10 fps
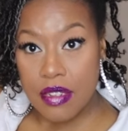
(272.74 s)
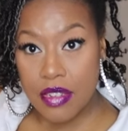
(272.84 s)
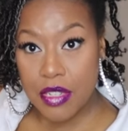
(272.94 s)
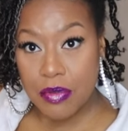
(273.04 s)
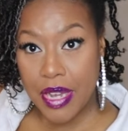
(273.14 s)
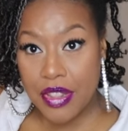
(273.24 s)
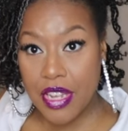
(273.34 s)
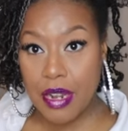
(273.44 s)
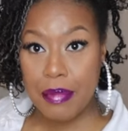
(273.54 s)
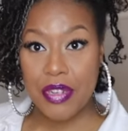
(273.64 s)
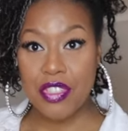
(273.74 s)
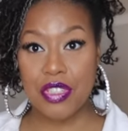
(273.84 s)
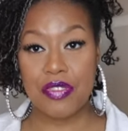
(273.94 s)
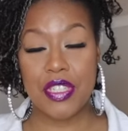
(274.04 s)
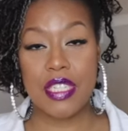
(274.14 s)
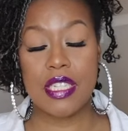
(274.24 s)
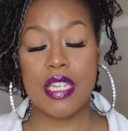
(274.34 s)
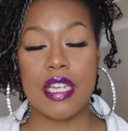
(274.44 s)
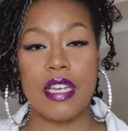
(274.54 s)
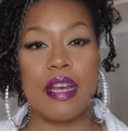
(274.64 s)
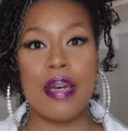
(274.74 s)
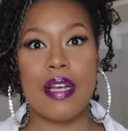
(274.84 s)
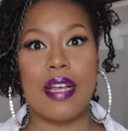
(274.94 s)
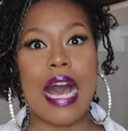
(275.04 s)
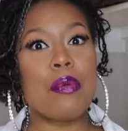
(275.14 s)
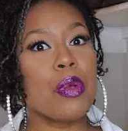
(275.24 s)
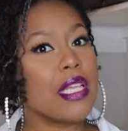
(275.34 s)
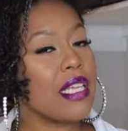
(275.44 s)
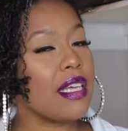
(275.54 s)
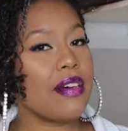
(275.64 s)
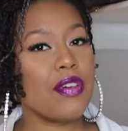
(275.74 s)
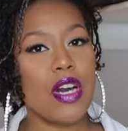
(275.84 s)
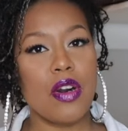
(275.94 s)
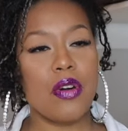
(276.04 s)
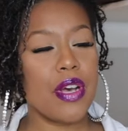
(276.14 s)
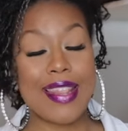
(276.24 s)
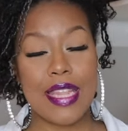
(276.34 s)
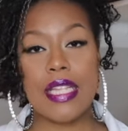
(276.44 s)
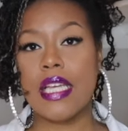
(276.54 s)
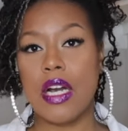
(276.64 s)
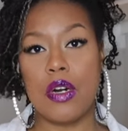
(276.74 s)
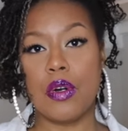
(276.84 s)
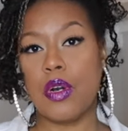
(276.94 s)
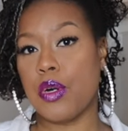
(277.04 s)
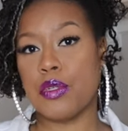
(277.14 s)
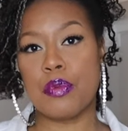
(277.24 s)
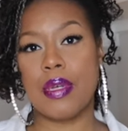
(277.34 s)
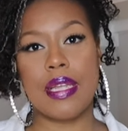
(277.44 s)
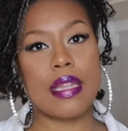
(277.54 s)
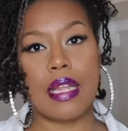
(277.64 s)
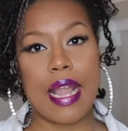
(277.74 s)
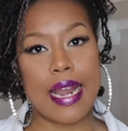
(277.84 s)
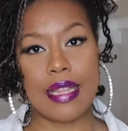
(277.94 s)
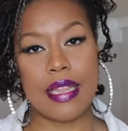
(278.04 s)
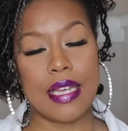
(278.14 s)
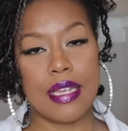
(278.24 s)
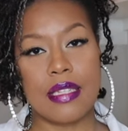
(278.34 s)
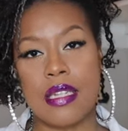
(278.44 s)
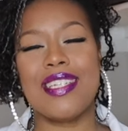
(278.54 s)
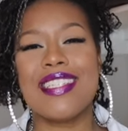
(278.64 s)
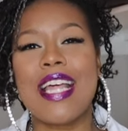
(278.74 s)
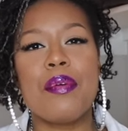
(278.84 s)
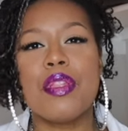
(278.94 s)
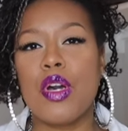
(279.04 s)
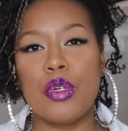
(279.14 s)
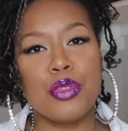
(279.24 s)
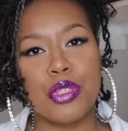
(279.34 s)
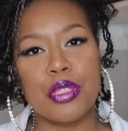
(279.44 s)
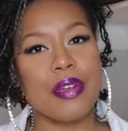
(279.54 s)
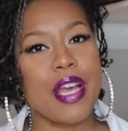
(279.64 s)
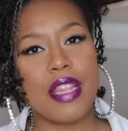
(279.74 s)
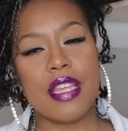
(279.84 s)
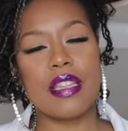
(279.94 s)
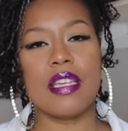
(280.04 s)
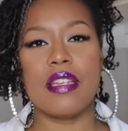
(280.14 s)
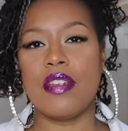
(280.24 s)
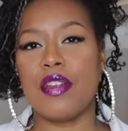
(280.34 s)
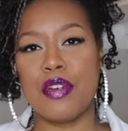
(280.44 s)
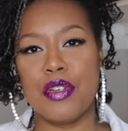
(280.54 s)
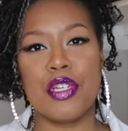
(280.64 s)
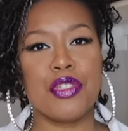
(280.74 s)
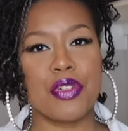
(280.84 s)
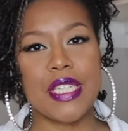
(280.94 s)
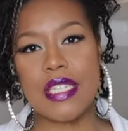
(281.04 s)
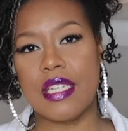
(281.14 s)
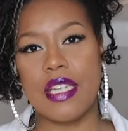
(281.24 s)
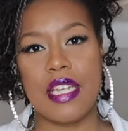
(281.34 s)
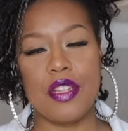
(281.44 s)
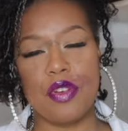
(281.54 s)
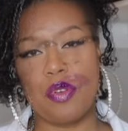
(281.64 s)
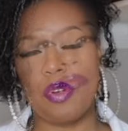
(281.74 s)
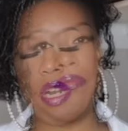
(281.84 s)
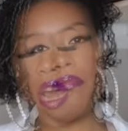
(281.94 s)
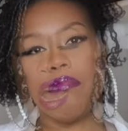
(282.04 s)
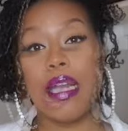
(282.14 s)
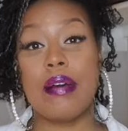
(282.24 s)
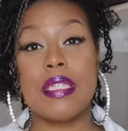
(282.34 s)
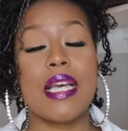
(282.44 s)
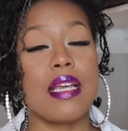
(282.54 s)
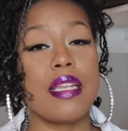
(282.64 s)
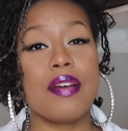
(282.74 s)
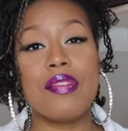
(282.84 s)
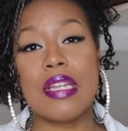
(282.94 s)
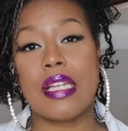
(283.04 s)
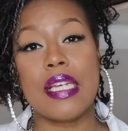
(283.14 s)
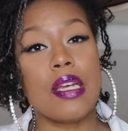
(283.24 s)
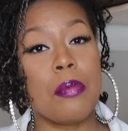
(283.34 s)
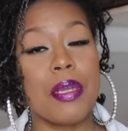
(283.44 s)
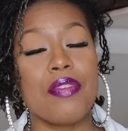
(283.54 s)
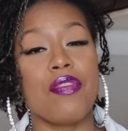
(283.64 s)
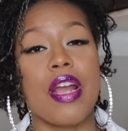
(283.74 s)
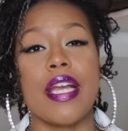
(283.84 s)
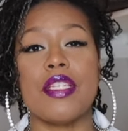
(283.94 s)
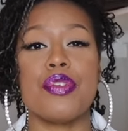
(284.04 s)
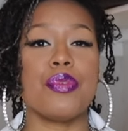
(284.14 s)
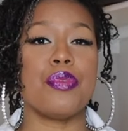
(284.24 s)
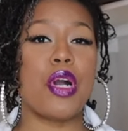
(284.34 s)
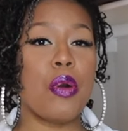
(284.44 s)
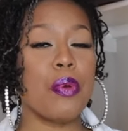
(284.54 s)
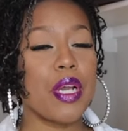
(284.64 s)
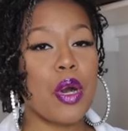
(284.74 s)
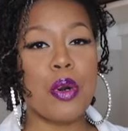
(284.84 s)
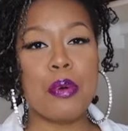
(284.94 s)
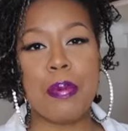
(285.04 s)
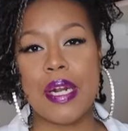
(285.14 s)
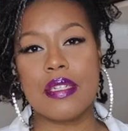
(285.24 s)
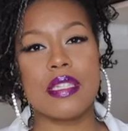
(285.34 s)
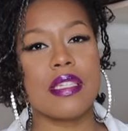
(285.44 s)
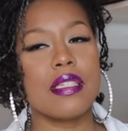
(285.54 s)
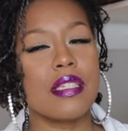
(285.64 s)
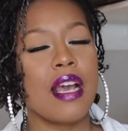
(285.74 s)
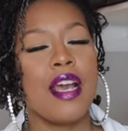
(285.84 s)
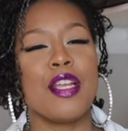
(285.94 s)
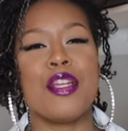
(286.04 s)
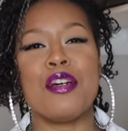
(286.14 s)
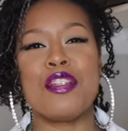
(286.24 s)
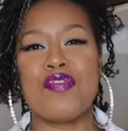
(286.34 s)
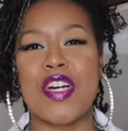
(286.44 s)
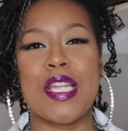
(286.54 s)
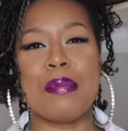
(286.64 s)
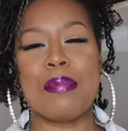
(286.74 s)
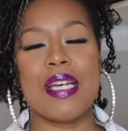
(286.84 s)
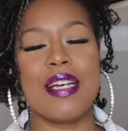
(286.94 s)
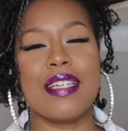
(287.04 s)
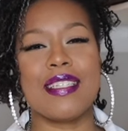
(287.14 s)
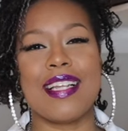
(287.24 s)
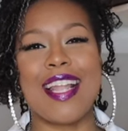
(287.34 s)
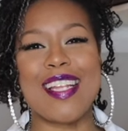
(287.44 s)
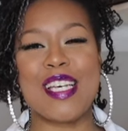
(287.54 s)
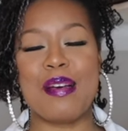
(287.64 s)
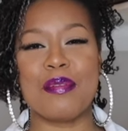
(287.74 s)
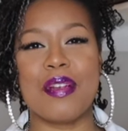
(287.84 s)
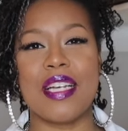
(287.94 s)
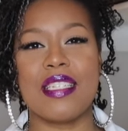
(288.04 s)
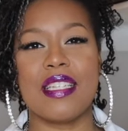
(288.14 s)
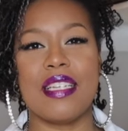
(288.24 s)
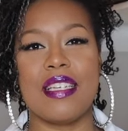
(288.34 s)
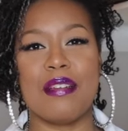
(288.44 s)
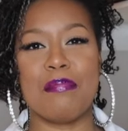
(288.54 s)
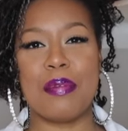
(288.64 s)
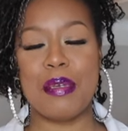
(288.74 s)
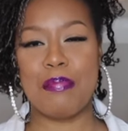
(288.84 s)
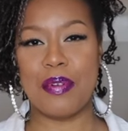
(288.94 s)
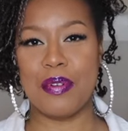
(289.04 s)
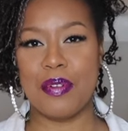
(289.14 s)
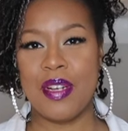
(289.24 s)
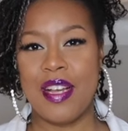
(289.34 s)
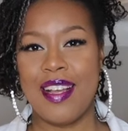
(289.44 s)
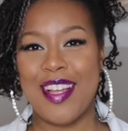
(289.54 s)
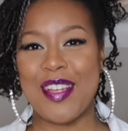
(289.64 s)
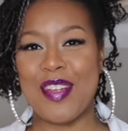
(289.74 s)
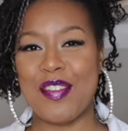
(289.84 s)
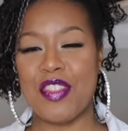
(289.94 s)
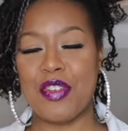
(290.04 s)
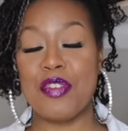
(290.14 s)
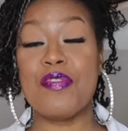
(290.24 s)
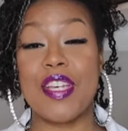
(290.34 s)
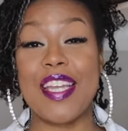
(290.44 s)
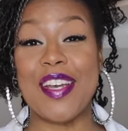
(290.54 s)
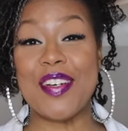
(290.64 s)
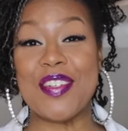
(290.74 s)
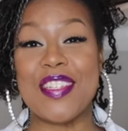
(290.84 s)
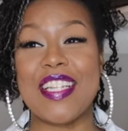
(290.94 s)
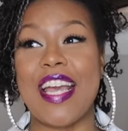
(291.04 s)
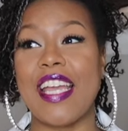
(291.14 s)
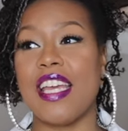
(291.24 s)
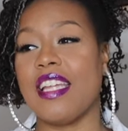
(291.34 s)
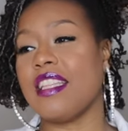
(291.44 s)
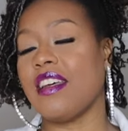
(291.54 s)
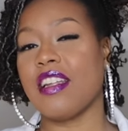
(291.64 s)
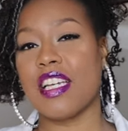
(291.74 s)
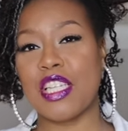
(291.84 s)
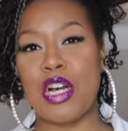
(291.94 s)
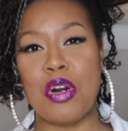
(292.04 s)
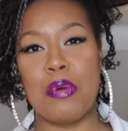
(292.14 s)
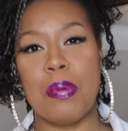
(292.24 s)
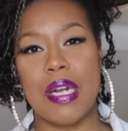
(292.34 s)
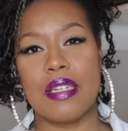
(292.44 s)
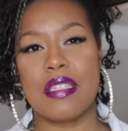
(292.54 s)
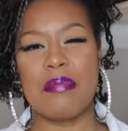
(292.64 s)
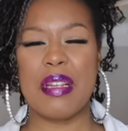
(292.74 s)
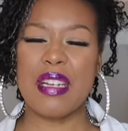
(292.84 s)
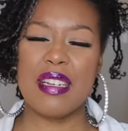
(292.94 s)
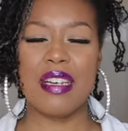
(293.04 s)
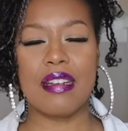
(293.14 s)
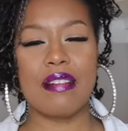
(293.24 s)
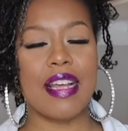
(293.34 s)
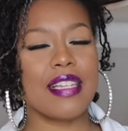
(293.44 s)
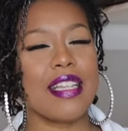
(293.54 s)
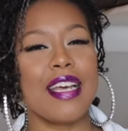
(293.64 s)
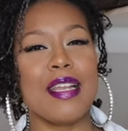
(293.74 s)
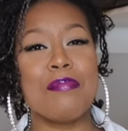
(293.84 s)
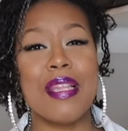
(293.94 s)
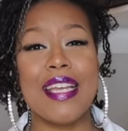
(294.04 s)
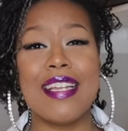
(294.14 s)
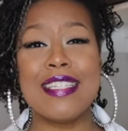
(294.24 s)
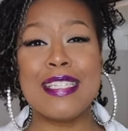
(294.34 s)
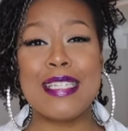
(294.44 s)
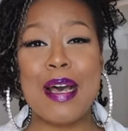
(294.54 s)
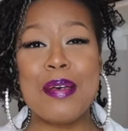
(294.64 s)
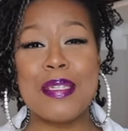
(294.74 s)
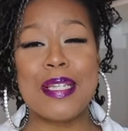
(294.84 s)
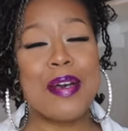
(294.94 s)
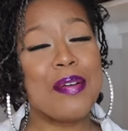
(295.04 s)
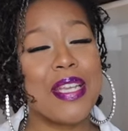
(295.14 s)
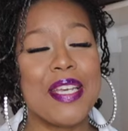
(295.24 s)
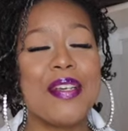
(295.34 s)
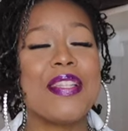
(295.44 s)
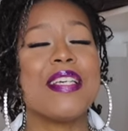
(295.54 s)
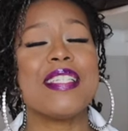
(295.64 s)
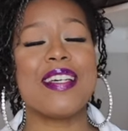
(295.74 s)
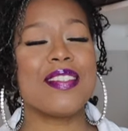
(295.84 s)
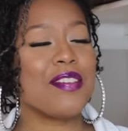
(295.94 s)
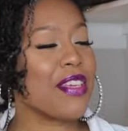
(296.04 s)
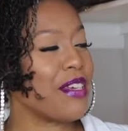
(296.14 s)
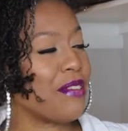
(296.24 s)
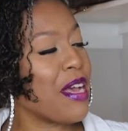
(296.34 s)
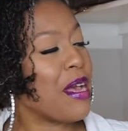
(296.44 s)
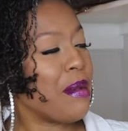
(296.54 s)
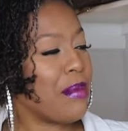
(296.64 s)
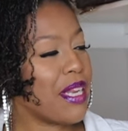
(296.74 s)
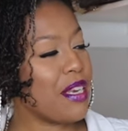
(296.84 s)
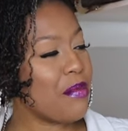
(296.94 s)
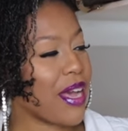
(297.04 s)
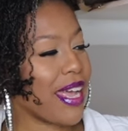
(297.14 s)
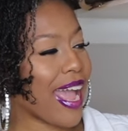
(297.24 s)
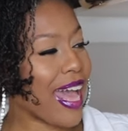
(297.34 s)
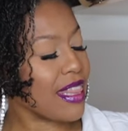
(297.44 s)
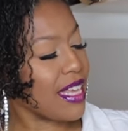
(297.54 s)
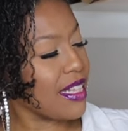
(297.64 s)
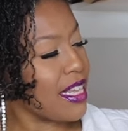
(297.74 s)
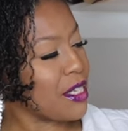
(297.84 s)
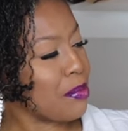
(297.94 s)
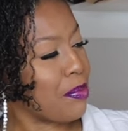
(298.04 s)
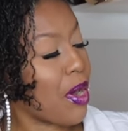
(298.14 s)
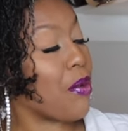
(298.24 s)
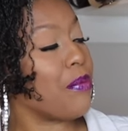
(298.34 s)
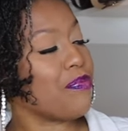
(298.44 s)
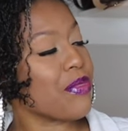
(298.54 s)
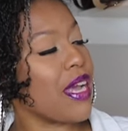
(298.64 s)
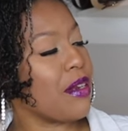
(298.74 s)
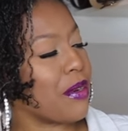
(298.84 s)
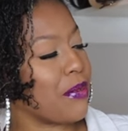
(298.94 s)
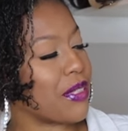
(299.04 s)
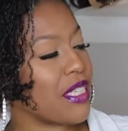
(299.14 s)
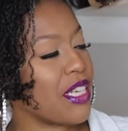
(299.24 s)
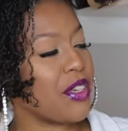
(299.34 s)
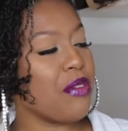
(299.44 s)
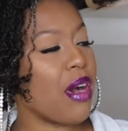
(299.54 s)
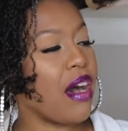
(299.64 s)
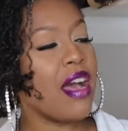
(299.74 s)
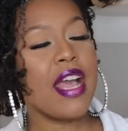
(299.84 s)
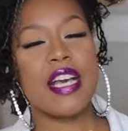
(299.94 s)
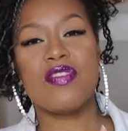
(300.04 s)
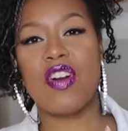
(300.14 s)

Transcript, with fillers: it's right there. I'm not sure if you can see it, but I really love gold. I think the gold goes with a lot of things. just like with gold jewelry, I think that, you know, you can dress it either or not. But I would say definitely don't be afraid to go with gold purses. You know, it's funny because a lot of times when I see people, you know, they'll do videos and they'll look at the gold purse. I'm like, oh, I don't like that. And I'm thinking it's so, so cute. It's so, so cute. But anyway, I think that's, oh, I know what I want to tell you all. As